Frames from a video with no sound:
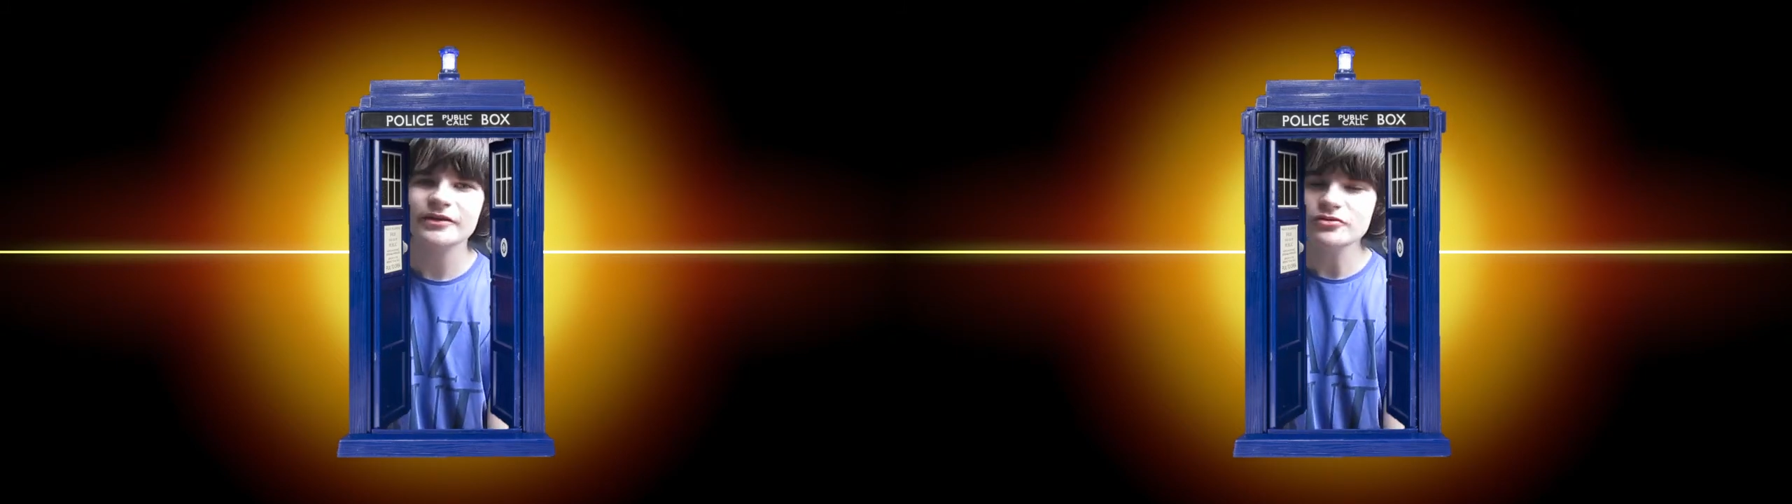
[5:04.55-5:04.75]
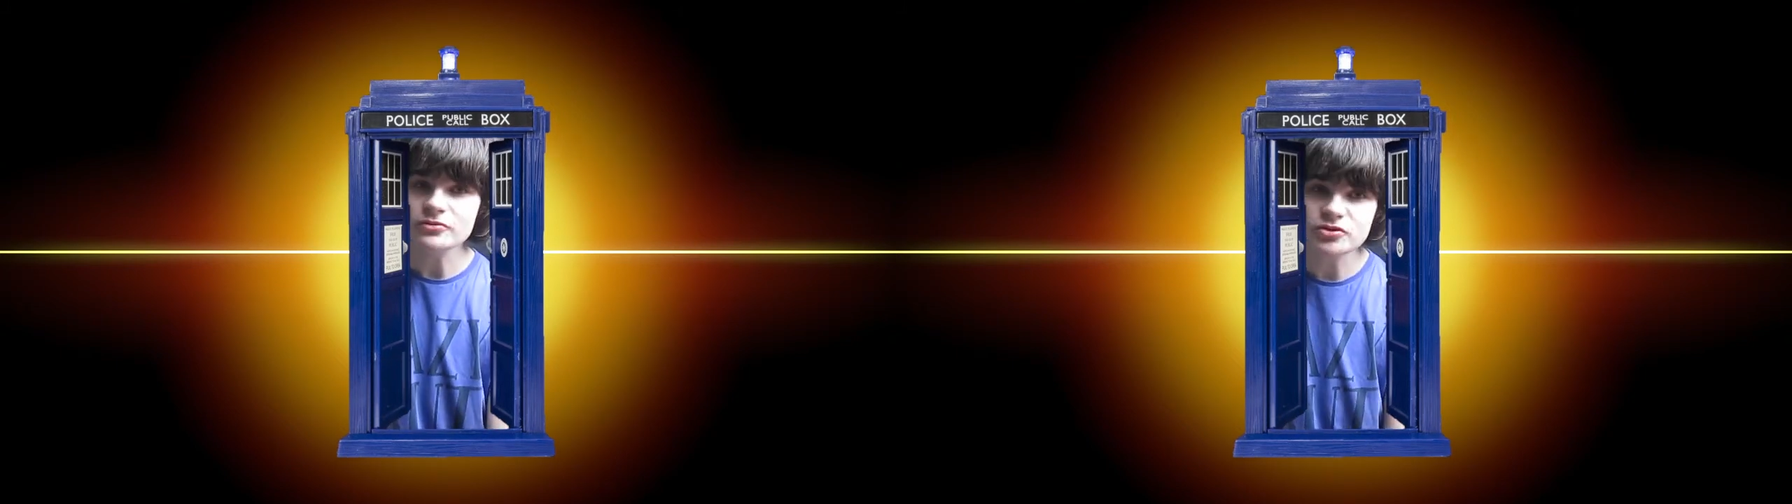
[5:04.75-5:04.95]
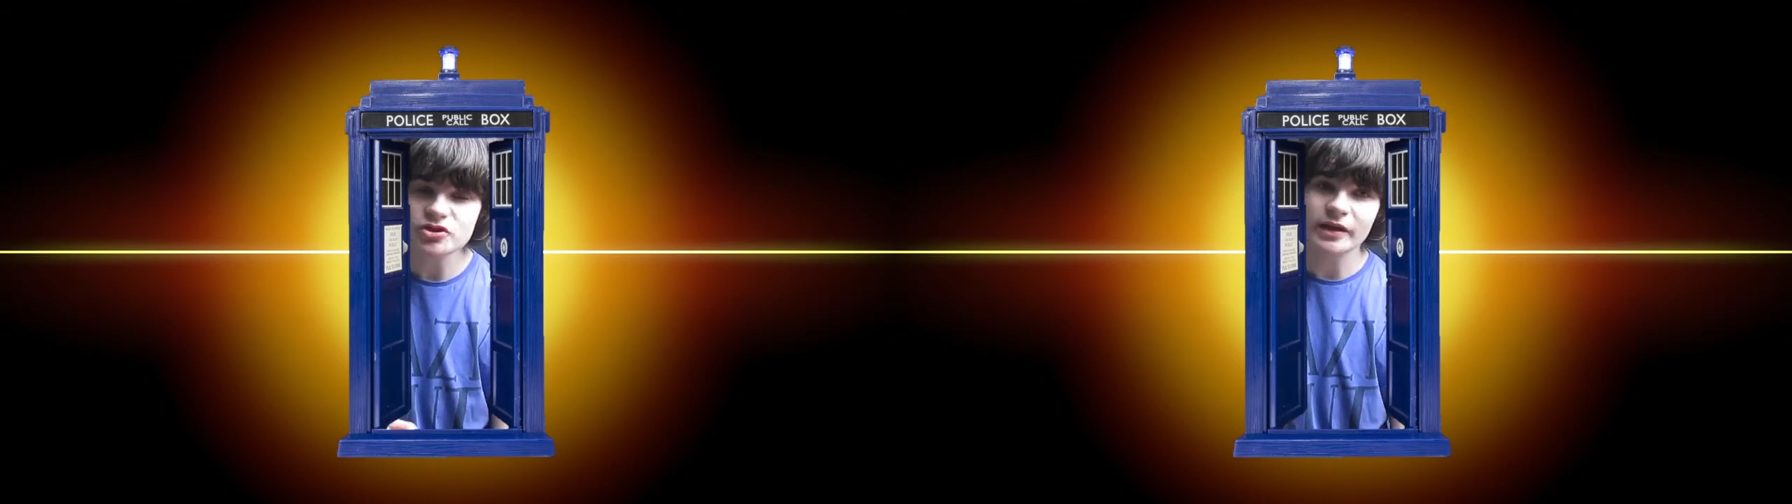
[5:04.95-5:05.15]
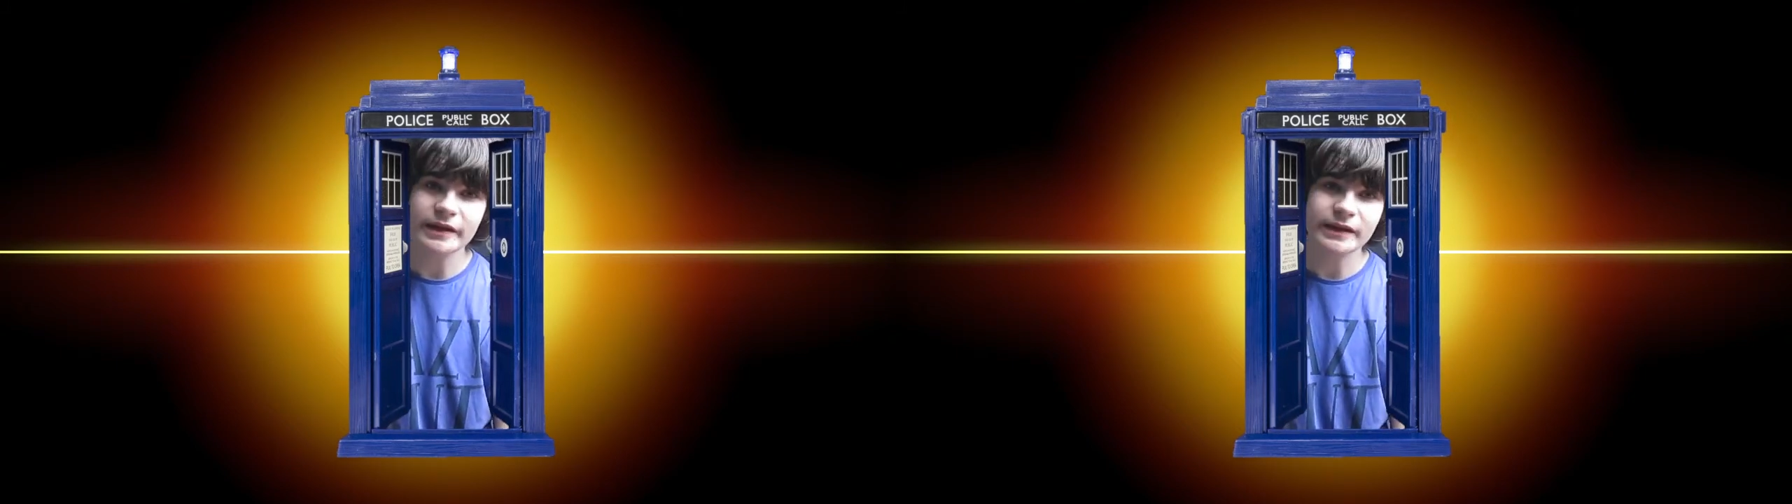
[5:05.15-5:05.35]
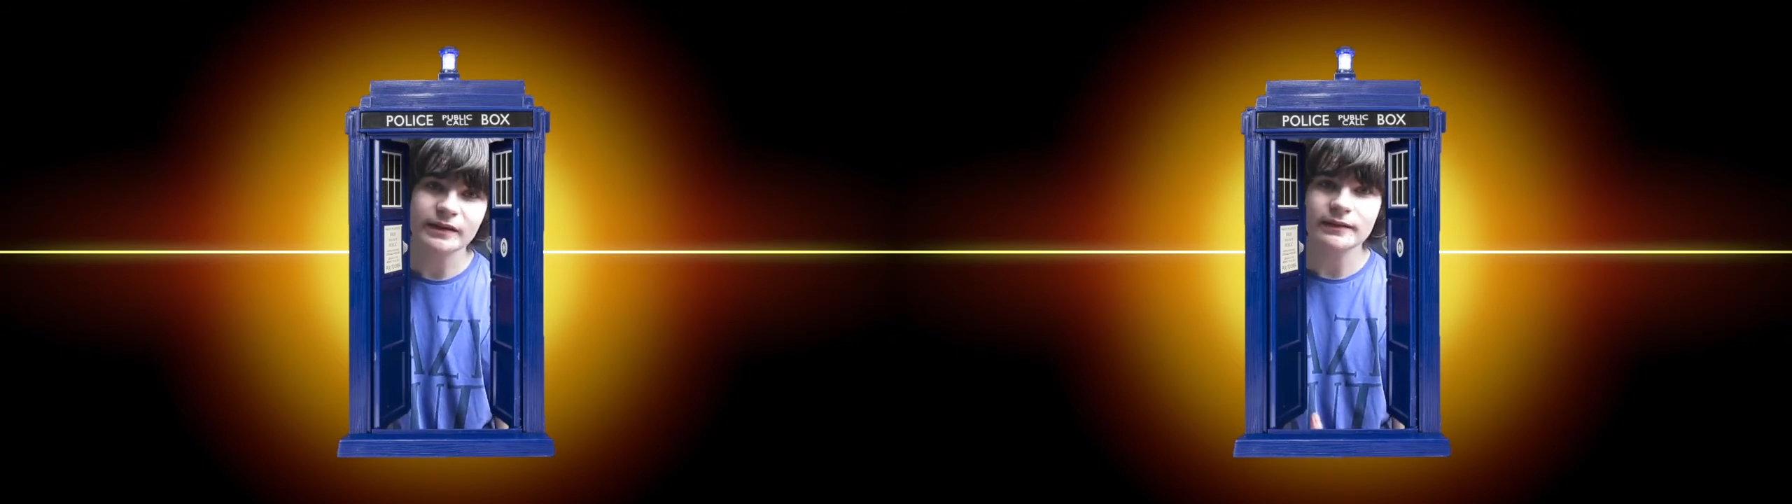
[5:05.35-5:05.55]

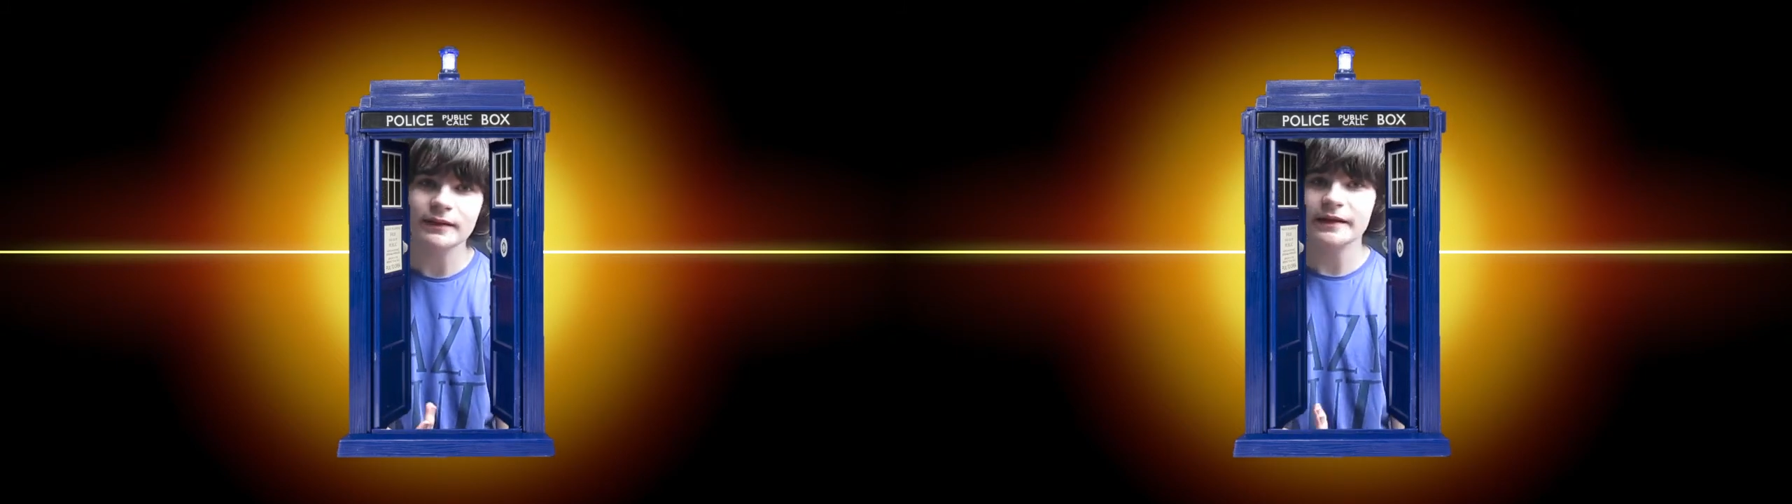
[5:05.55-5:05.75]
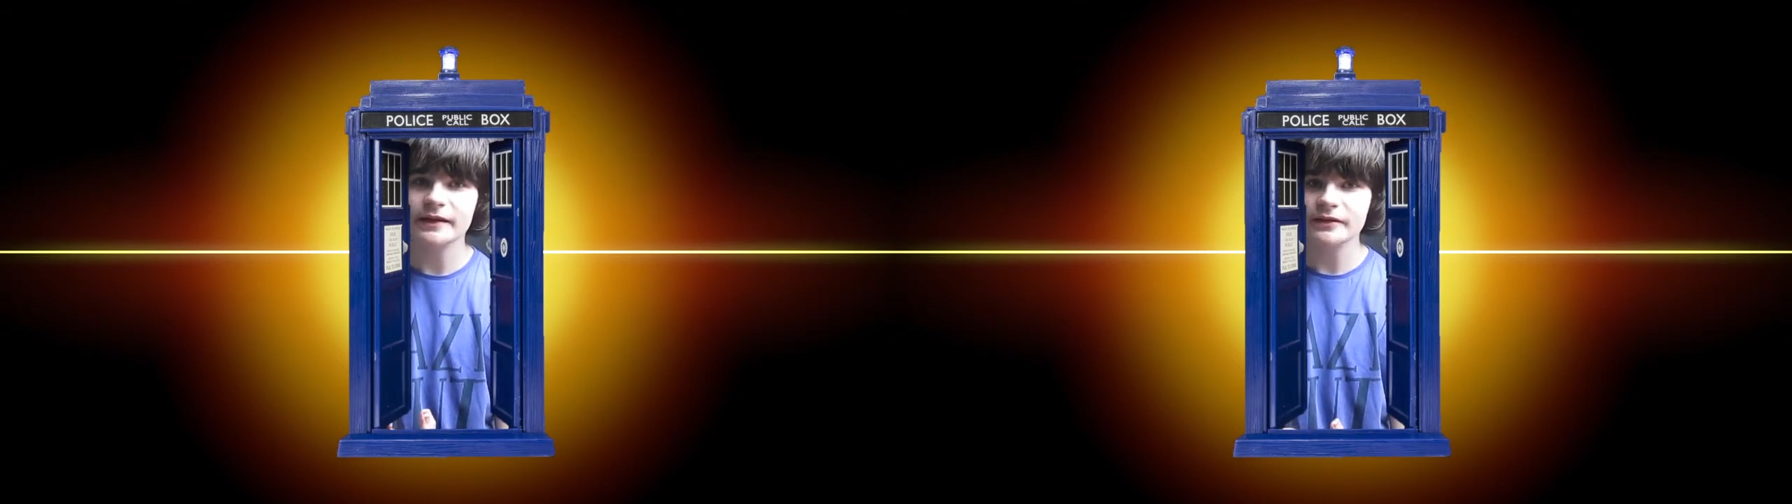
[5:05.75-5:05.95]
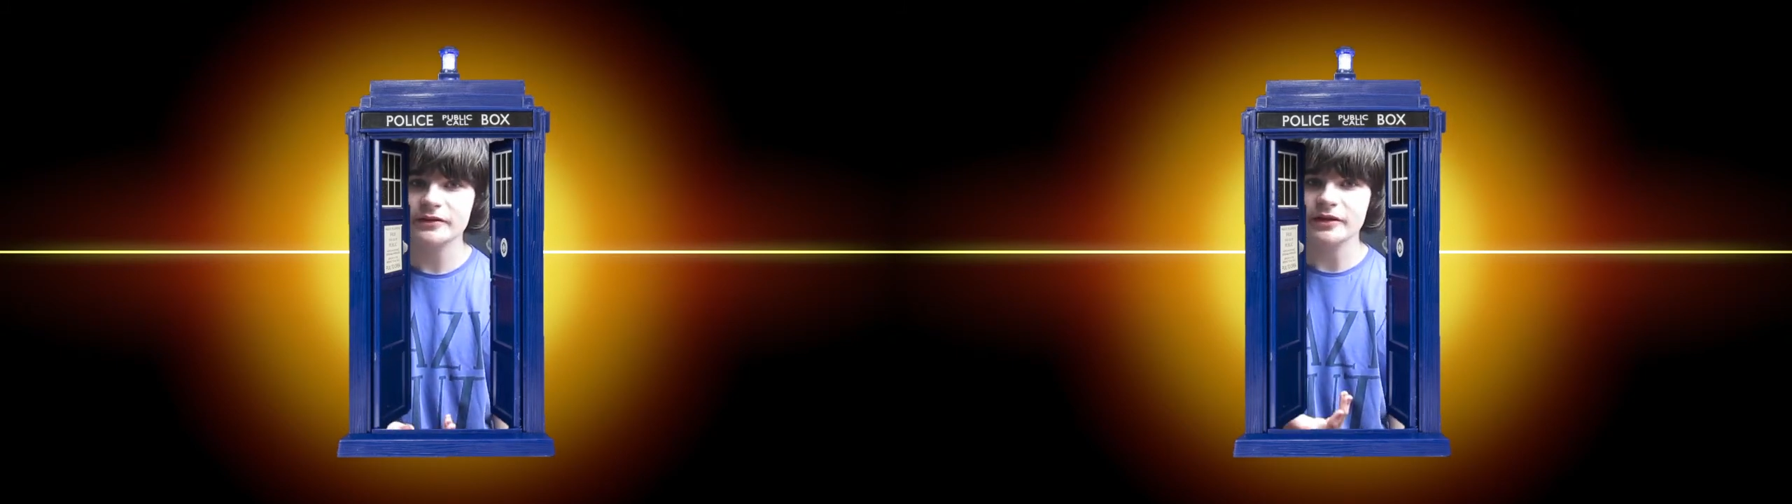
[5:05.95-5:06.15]
usually like